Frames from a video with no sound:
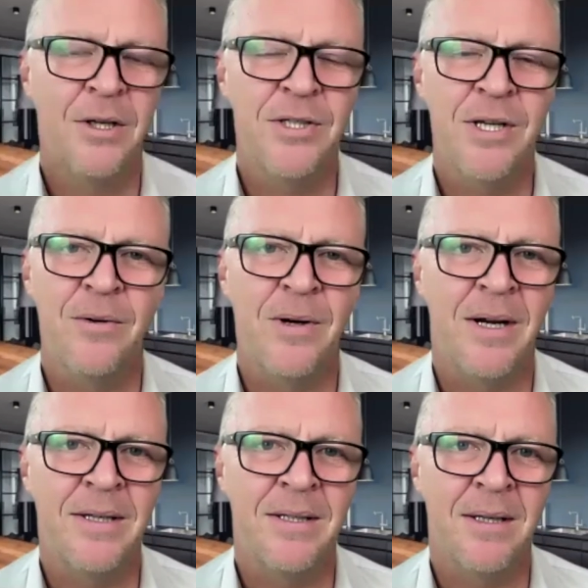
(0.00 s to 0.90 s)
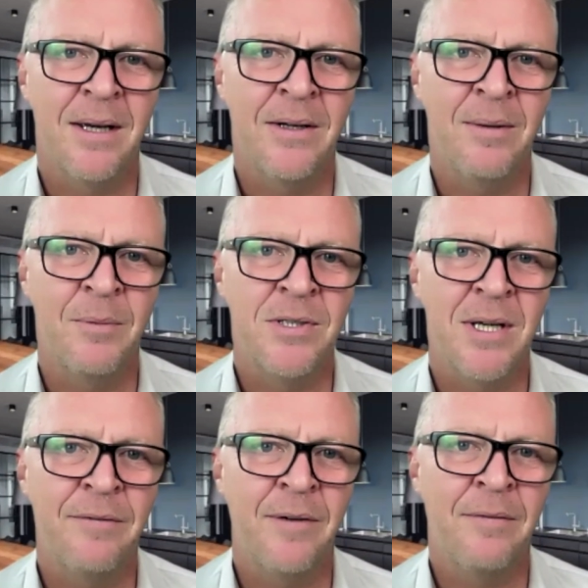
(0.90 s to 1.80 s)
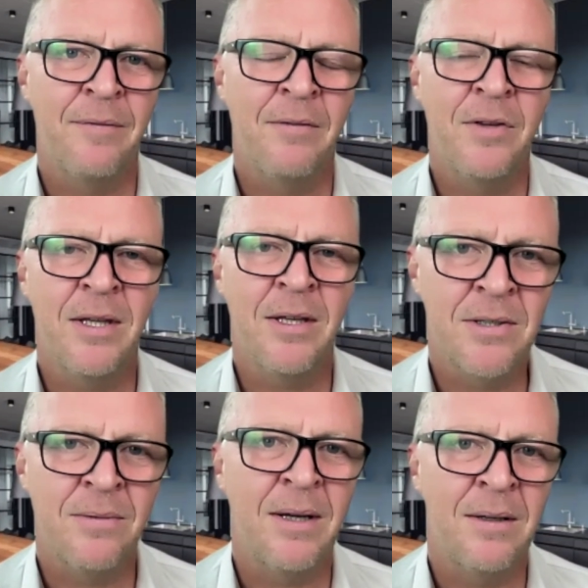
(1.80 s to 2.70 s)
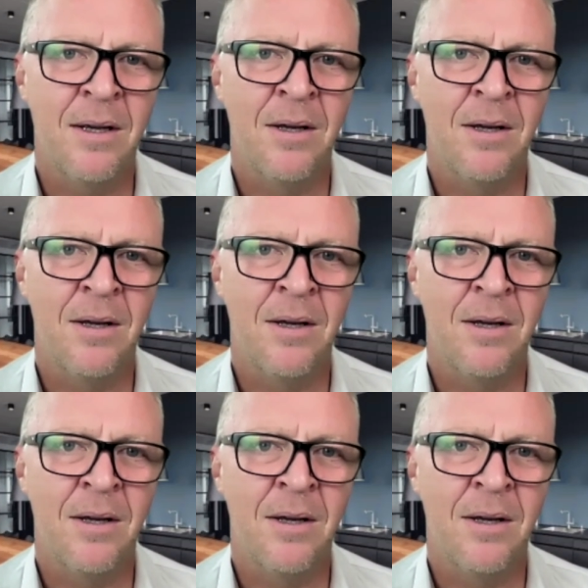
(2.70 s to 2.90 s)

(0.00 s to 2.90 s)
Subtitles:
so right, Adrian, because I've over the years read a